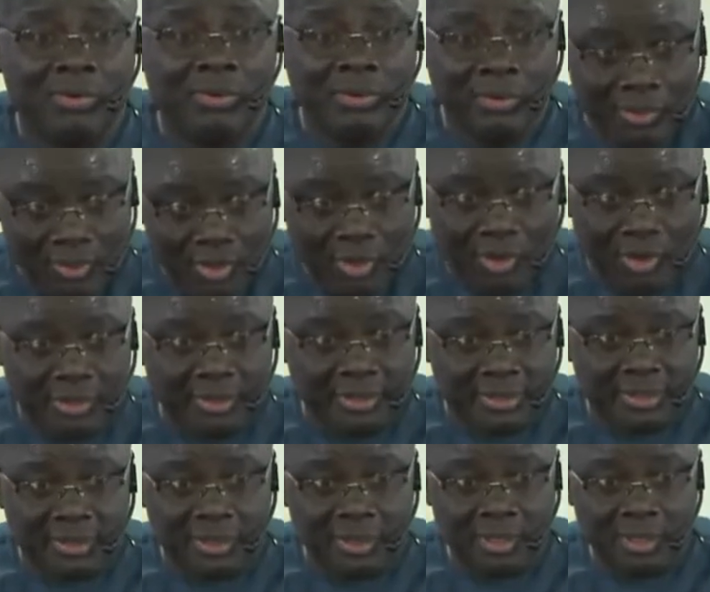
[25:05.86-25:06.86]
You know it.
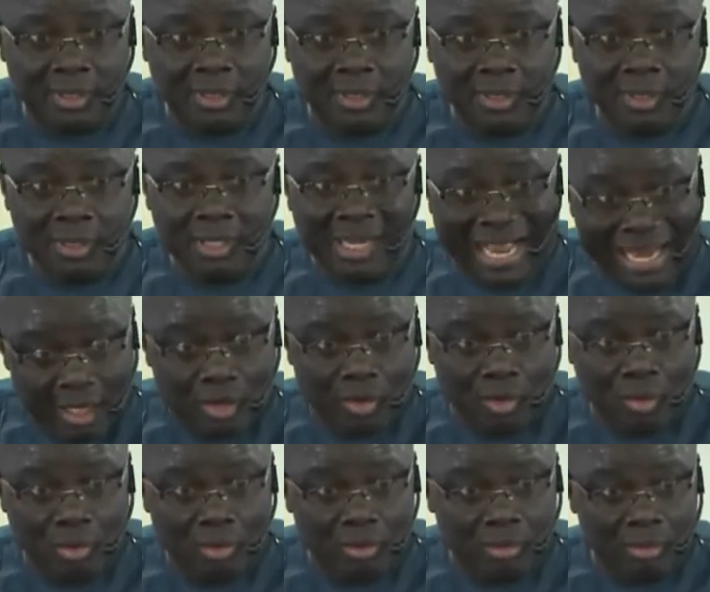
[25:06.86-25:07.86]
Caligo.